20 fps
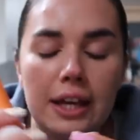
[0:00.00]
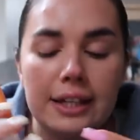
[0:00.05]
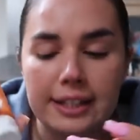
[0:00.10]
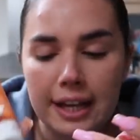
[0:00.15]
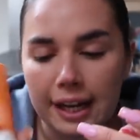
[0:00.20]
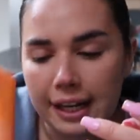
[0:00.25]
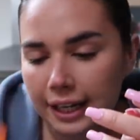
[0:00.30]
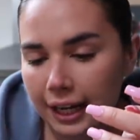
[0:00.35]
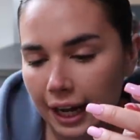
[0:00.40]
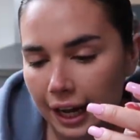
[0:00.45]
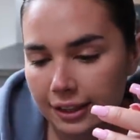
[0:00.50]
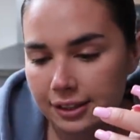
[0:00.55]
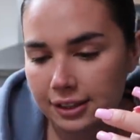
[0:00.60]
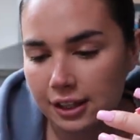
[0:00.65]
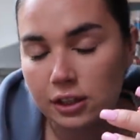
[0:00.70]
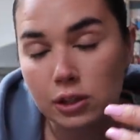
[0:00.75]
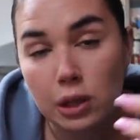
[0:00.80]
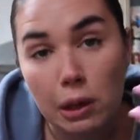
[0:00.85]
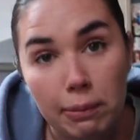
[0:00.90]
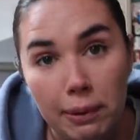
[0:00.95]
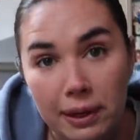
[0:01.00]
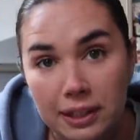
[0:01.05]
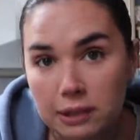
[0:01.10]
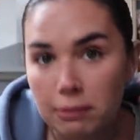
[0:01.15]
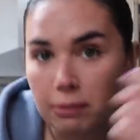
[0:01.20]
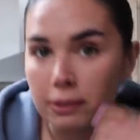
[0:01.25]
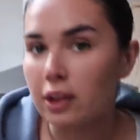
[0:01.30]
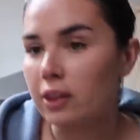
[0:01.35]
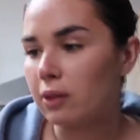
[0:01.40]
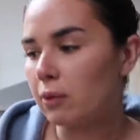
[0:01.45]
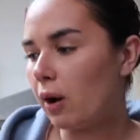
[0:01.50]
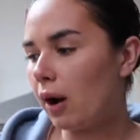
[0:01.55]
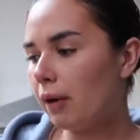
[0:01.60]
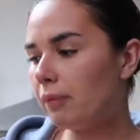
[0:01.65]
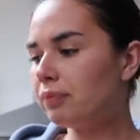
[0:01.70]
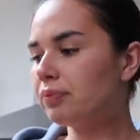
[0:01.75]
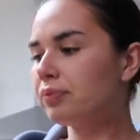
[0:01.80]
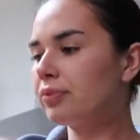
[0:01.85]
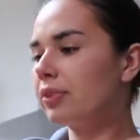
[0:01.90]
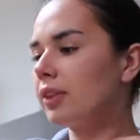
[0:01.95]
Daily Cleanser, so I picked up another
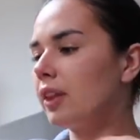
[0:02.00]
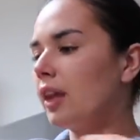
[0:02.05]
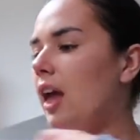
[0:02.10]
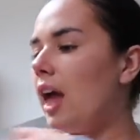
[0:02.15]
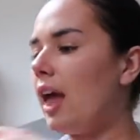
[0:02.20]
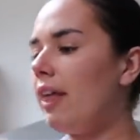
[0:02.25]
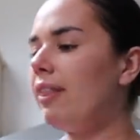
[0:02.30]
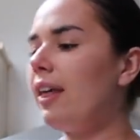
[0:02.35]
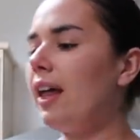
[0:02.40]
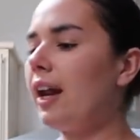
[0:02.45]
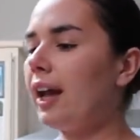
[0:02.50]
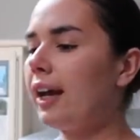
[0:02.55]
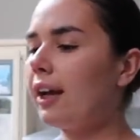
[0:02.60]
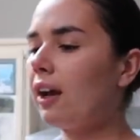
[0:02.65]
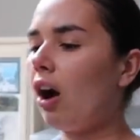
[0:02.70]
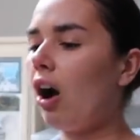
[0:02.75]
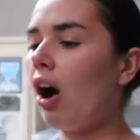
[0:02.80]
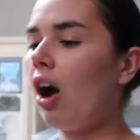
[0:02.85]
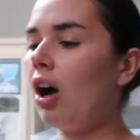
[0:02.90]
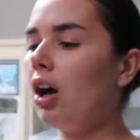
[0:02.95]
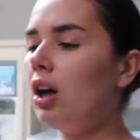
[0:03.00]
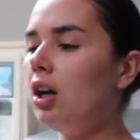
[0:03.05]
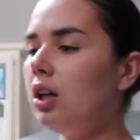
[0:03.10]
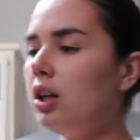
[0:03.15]
one. And then I got